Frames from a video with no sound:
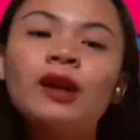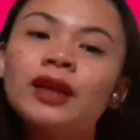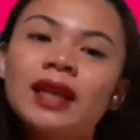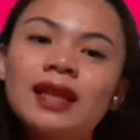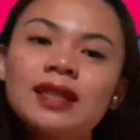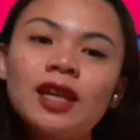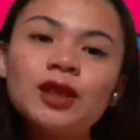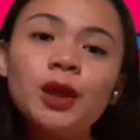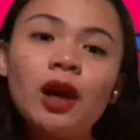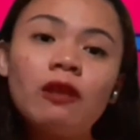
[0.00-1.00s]

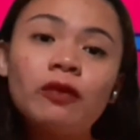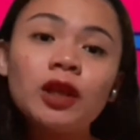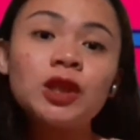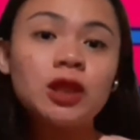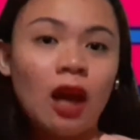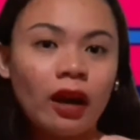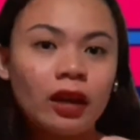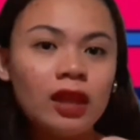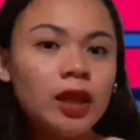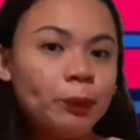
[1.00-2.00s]
organization offers share
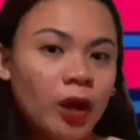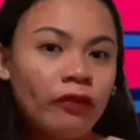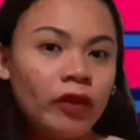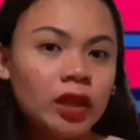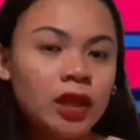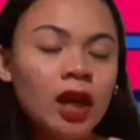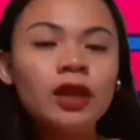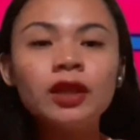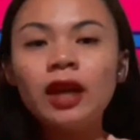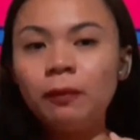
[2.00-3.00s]
in the profit to
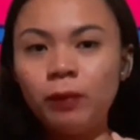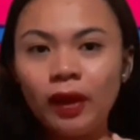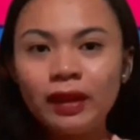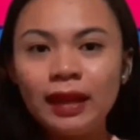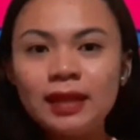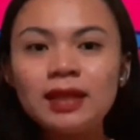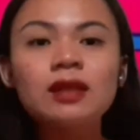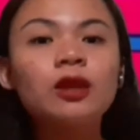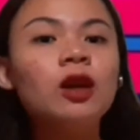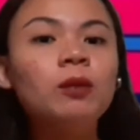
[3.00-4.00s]
the employees as a
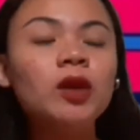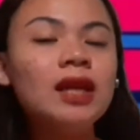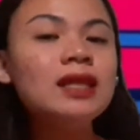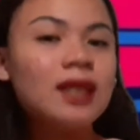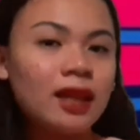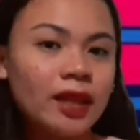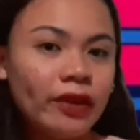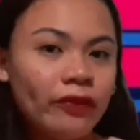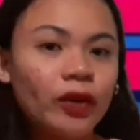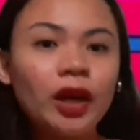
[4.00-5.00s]
common incentive
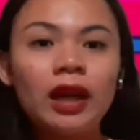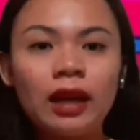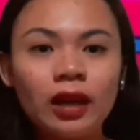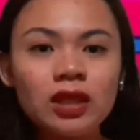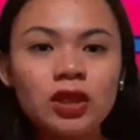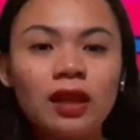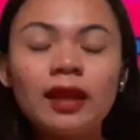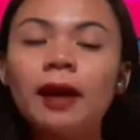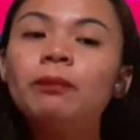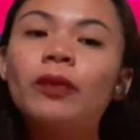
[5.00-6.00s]
for encouraging the
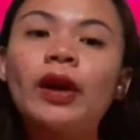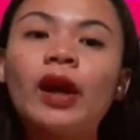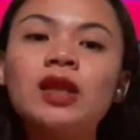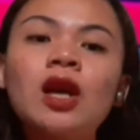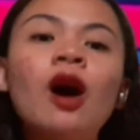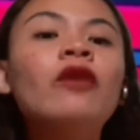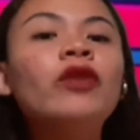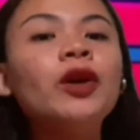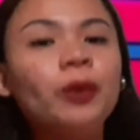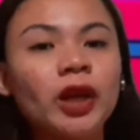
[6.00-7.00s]
employees for
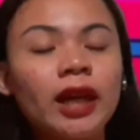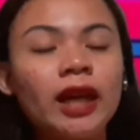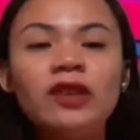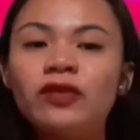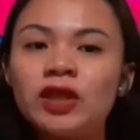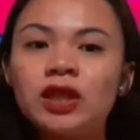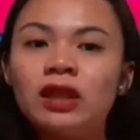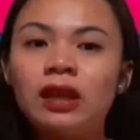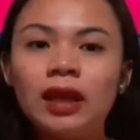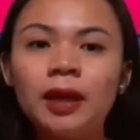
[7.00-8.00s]
working
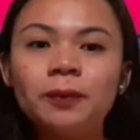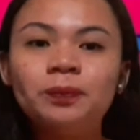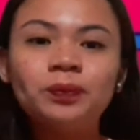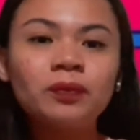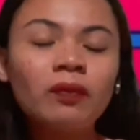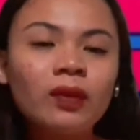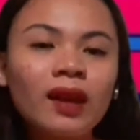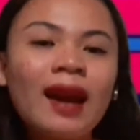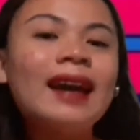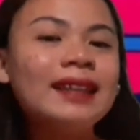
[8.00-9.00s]
efficiently. It